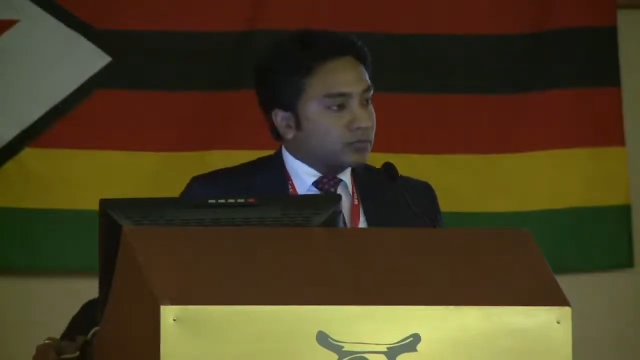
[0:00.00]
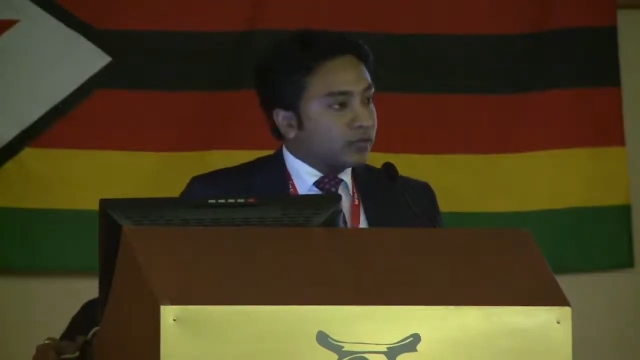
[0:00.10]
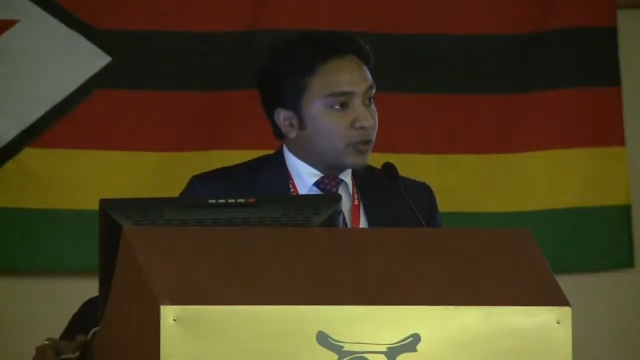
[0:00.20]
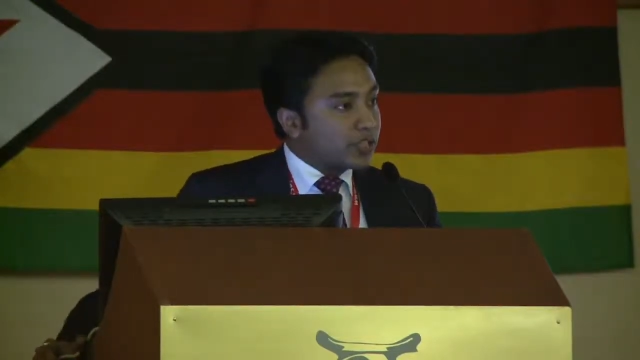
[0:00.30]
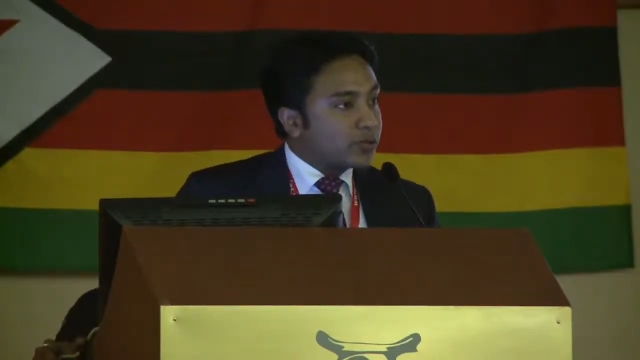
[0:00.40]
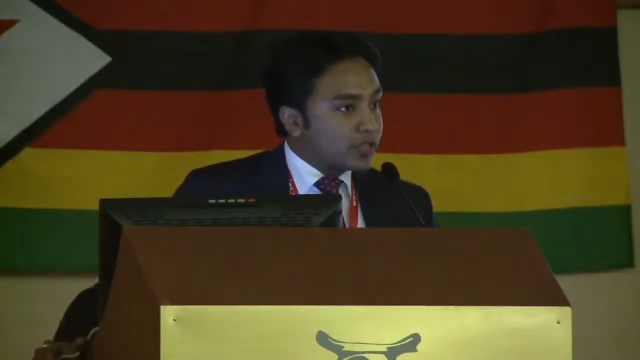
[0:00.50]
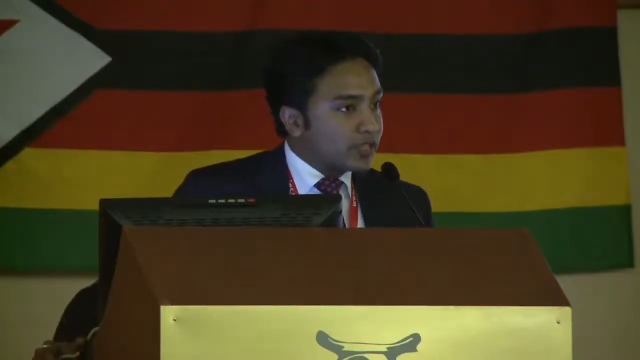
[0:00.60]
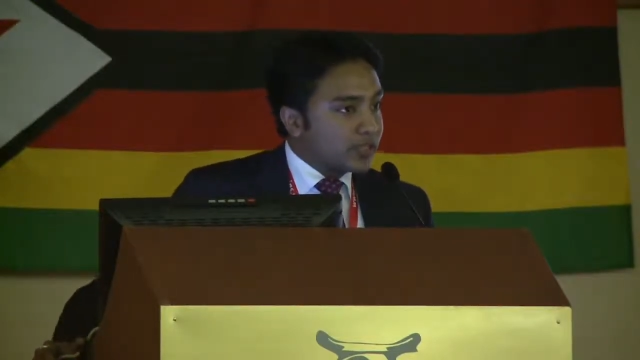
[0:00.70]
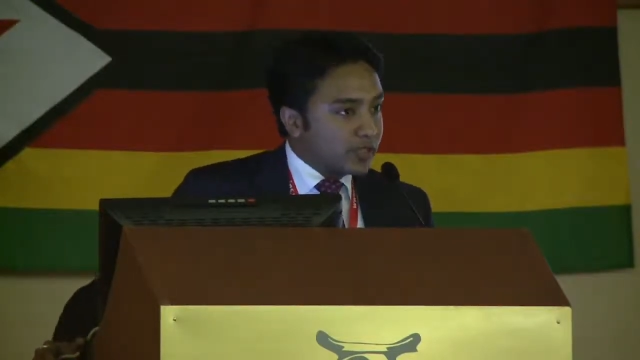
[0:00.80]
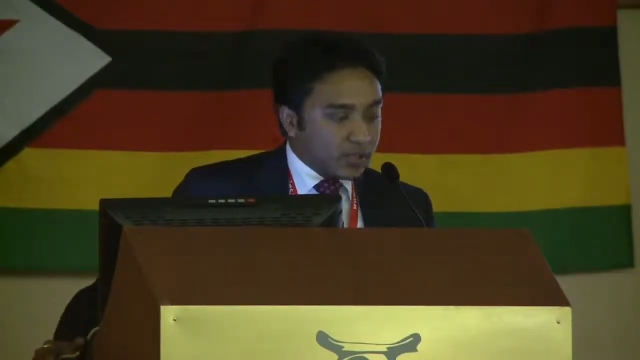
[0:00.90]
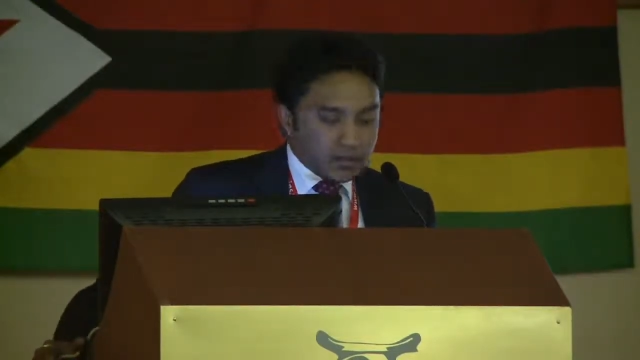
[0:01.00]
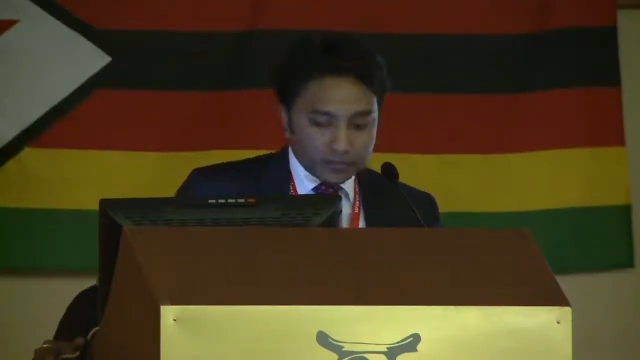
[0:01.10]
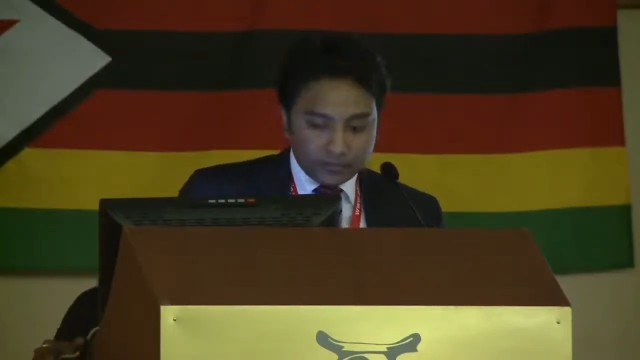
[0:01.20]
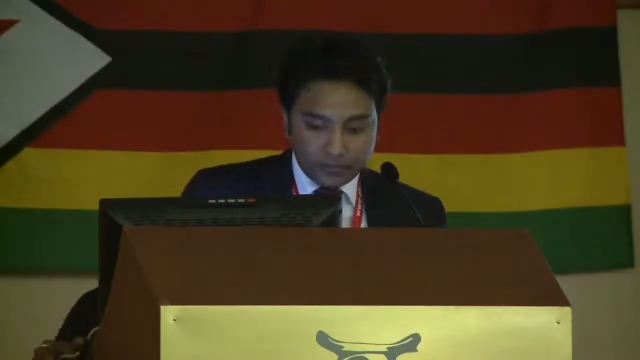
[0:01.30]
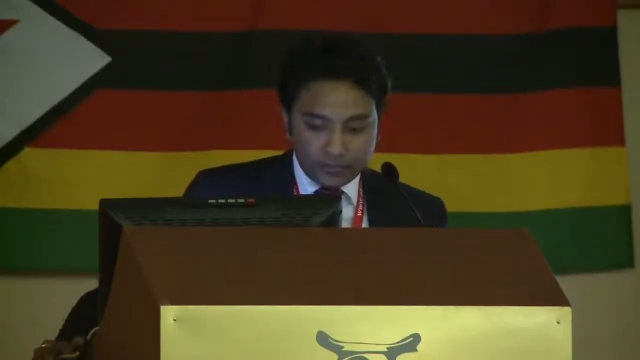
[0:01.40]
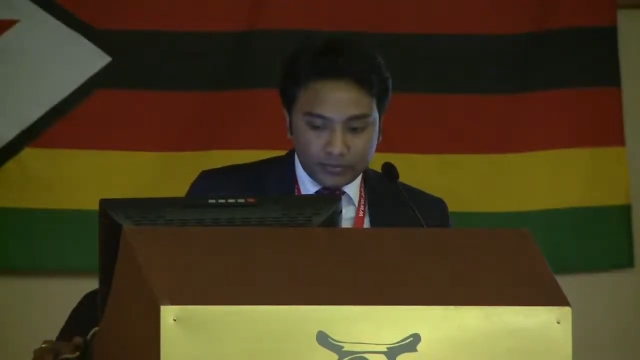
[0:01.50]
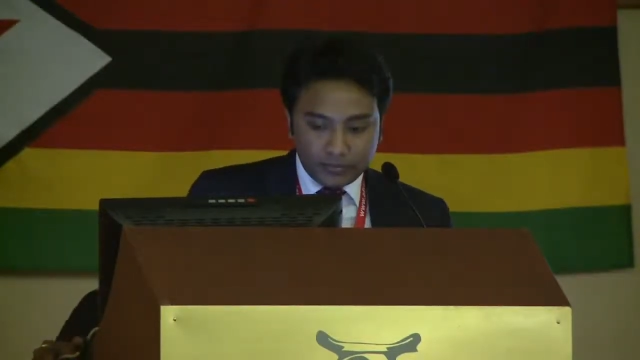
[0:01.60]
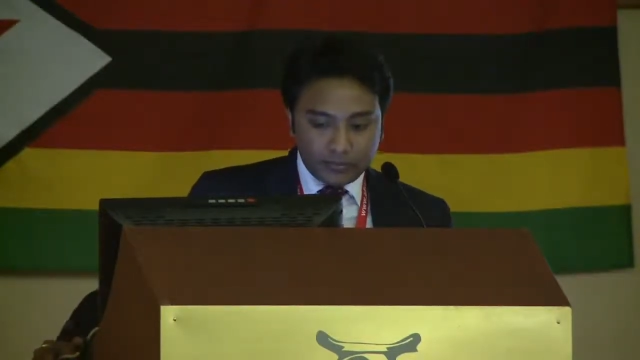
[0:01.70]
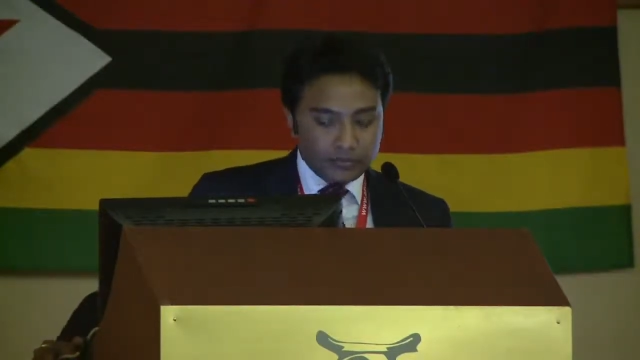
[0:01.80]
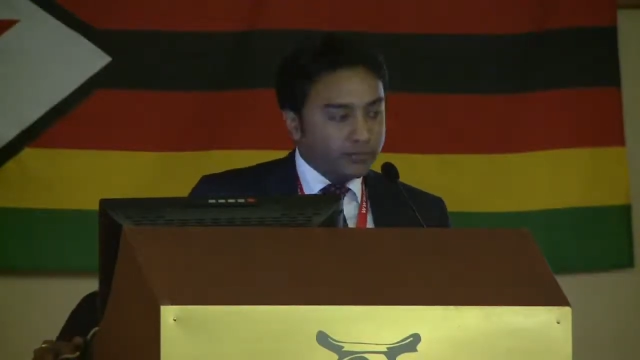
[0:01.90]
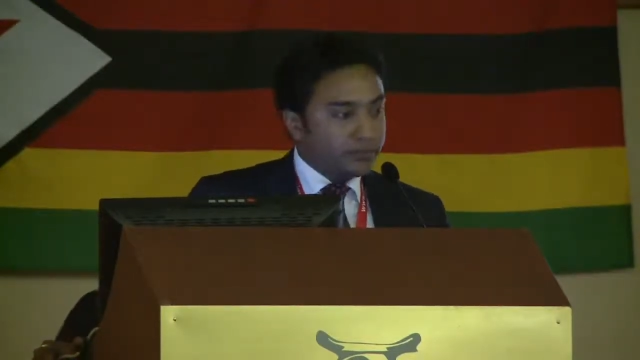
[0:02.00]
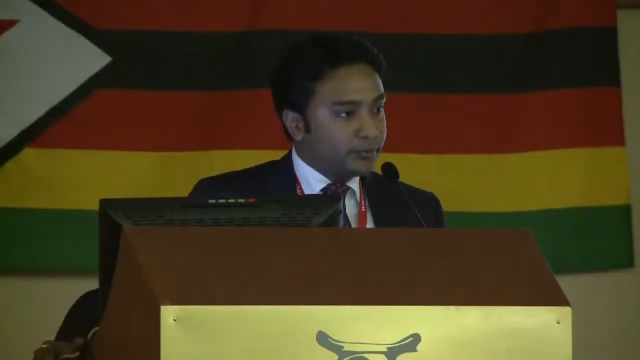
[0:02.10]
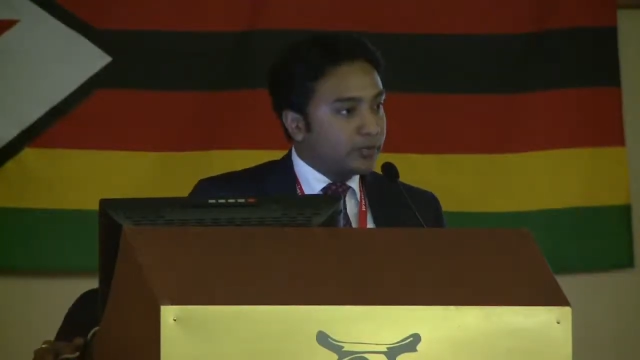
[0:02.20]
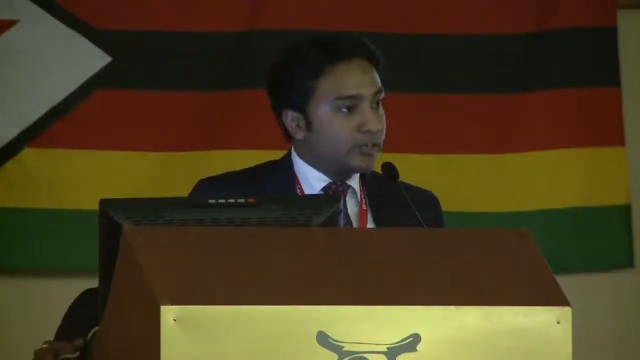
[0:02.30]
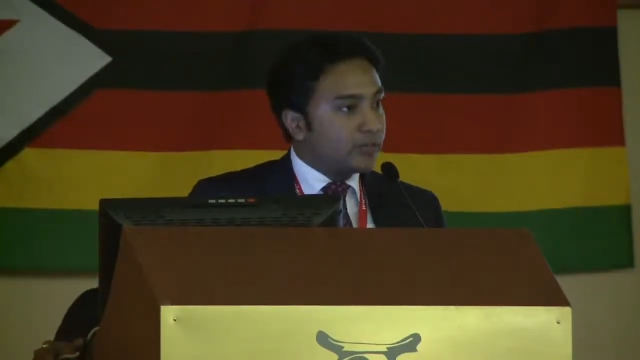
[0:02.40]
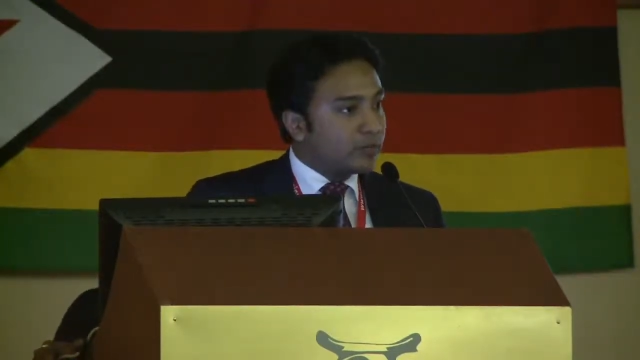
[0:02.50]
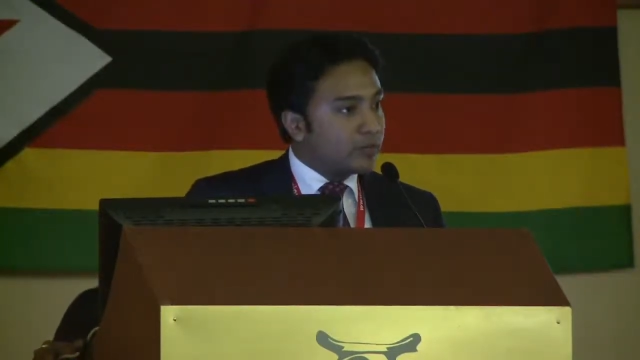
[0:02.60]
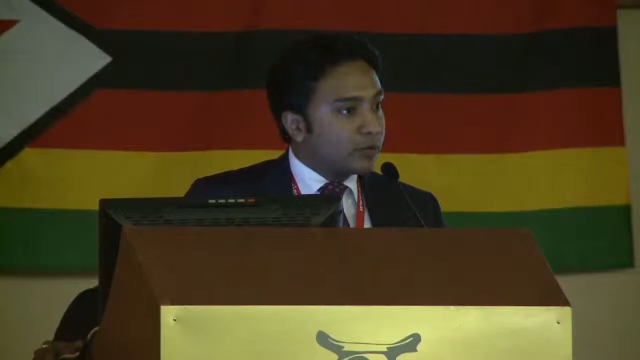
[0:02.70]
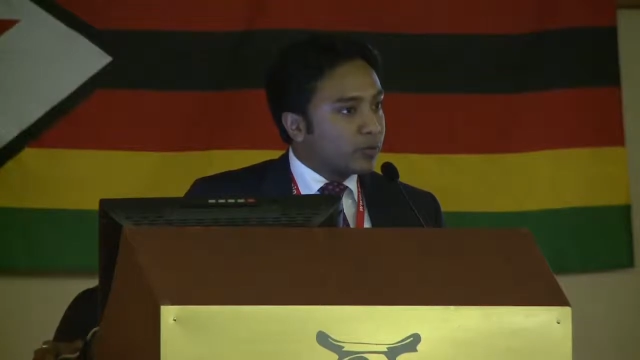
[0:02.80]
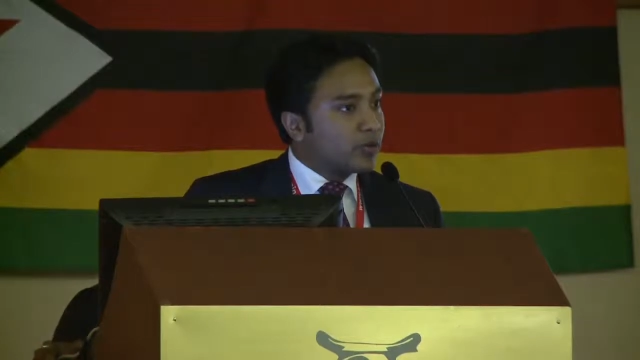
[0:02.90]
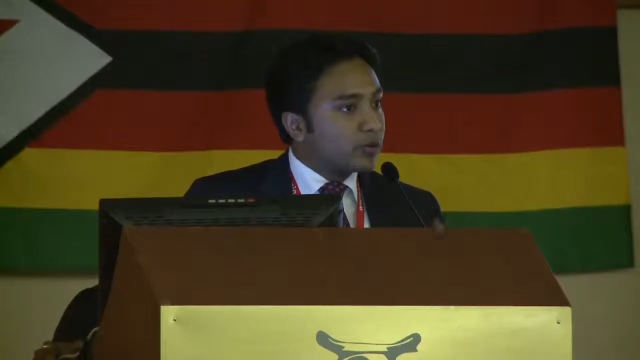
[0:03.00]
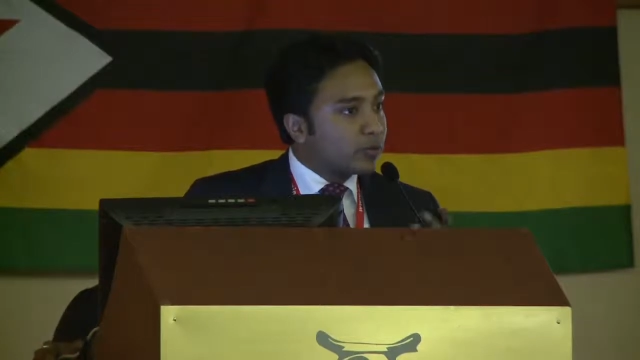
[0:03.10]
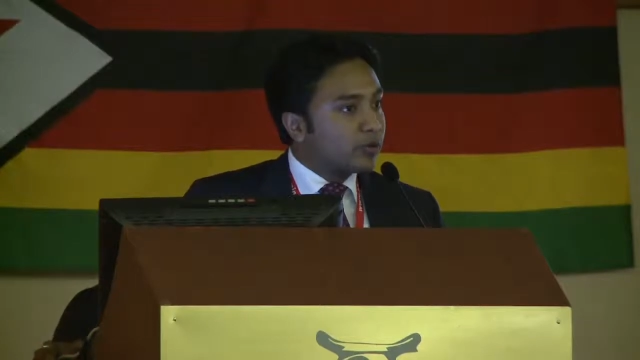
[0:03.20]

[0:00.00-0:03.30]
especially in the developing world,